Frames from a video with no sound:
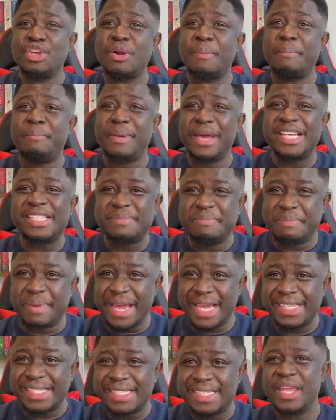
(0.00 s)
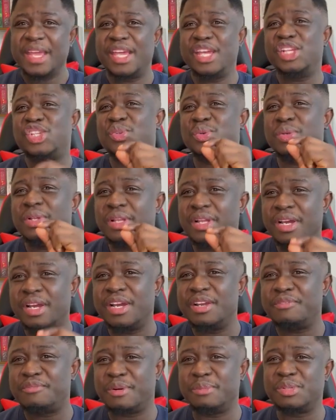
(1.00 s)
your best bet is to
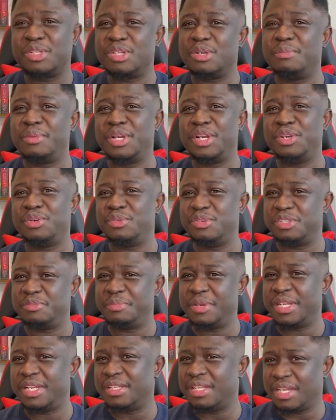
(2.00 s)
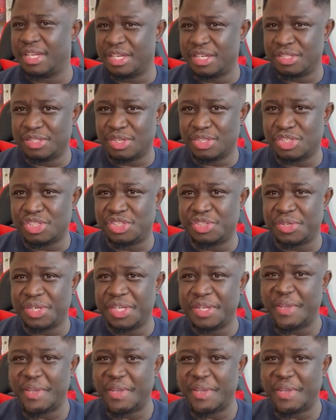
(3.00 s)
learn from somebody who's been in the industry.